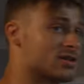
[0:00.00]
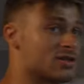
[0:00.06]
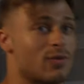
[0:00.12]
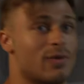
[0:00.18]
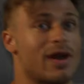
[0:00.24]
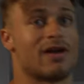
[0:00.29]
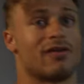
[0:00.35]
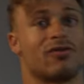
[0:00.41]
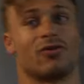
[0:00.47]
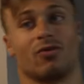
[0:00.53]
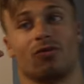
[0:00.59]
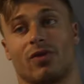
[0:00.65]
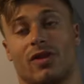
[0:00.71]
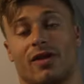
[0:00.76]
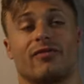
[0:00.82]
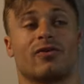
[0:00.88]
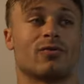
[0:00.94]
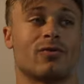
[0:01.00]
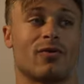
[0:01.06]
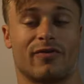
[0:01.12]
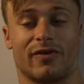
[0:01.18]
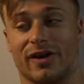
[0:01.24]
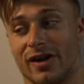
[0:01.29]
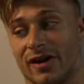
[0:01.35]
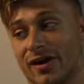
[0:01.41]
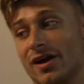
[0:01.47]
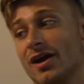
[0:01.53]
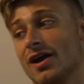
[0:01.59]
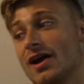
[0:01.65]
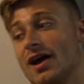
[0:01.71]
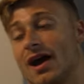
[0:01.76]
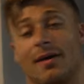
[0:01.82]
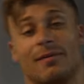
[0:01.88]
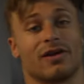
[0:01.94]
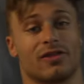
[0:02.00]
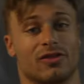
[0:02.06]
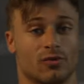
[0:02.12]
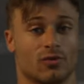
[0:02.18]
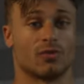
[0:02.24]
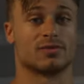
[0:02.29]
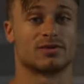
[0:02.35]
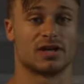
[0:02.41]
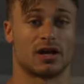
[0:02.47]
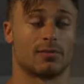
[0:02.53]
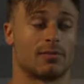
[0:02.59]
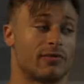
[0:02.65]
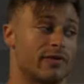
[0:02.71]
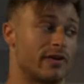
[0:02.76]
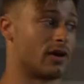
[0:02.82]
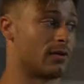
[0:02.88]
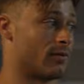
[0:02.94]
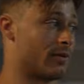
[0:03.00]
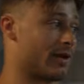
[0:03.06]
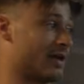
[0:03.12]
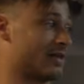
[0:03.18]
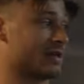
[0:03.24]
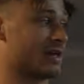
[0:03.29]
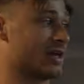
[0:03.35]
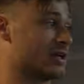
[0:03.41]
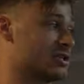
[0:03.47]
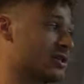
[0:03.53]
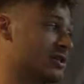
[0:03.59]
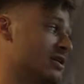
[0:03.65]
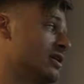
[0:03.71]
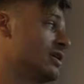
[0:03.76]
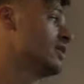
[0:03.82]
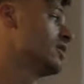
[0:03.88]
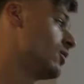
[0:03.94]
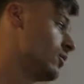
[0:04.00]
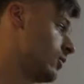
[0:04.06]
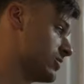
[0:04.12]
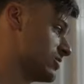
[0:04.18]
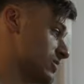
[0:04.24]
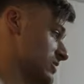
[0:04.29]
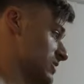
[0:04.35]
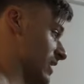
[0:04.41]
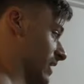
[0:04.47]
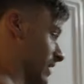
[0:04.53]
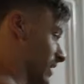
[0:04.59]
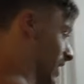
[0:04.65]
So we have a little living room over here. I'm getting the room set up over here. We've got the kitchen, which is like